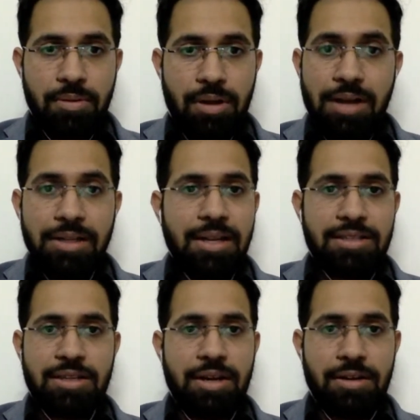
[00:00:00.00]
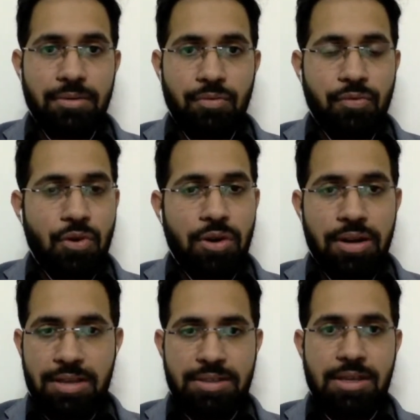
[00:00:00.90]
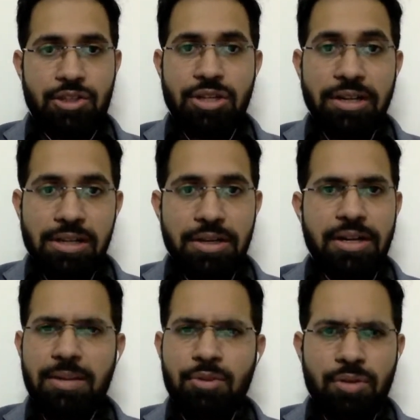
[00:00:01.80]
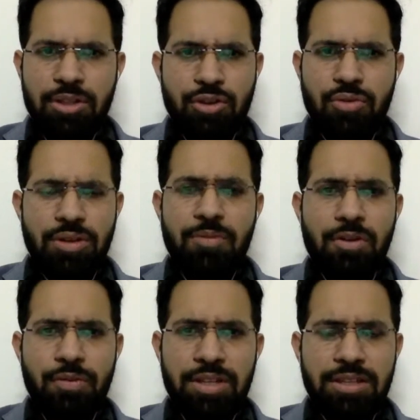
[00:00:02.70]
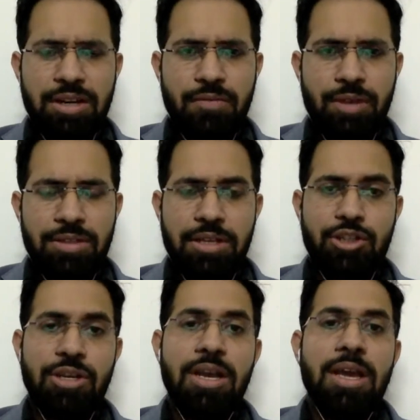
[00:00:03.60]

Hunt and Hess grade for SAH, clinical grade. WHO, WFNS grade for SAH.